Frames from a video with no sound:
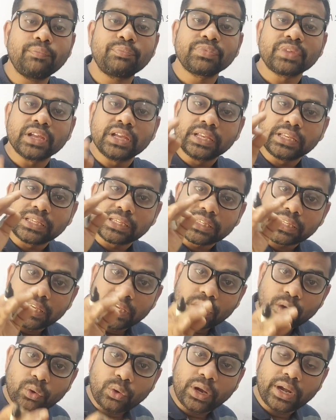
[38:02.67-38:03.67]
the
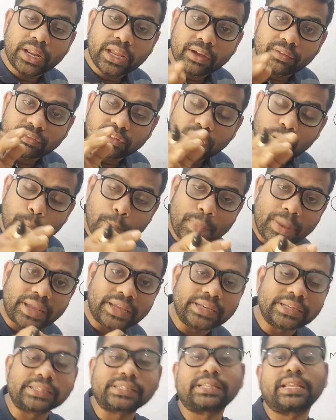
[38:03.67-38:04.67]
zero reading of the
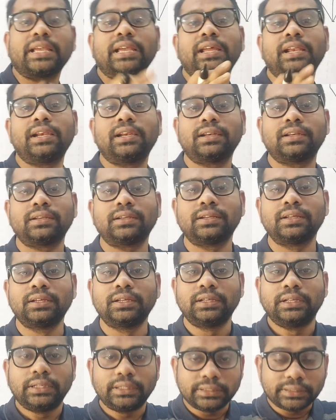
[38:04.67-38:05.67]
main scale.
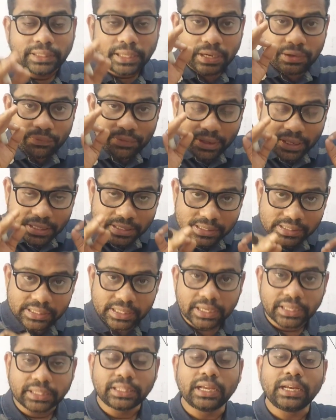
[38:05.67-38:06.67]
Then we can
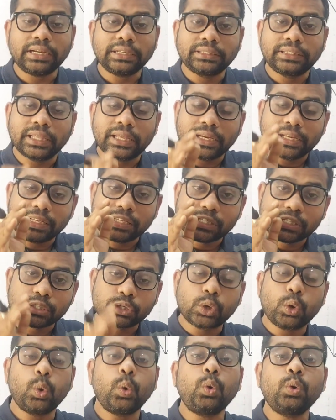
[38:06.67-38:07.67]
say that there
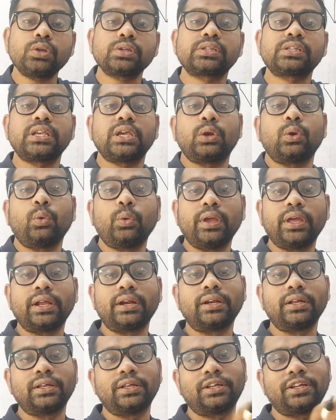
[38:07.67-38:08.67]
is no zero
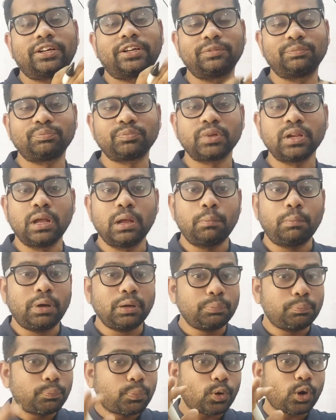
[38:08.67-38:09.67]
error.
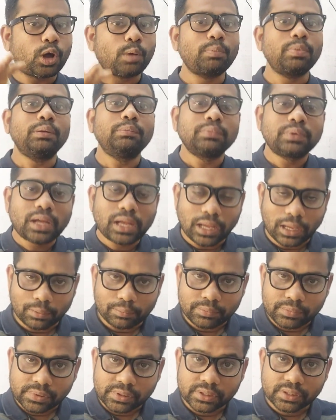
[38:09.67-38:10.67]
But problem
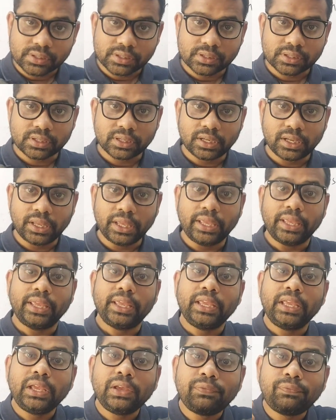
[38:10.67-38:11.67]
comes
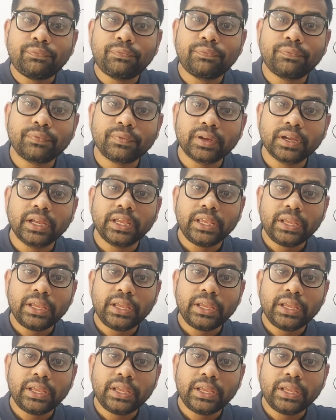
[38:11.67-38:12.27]
if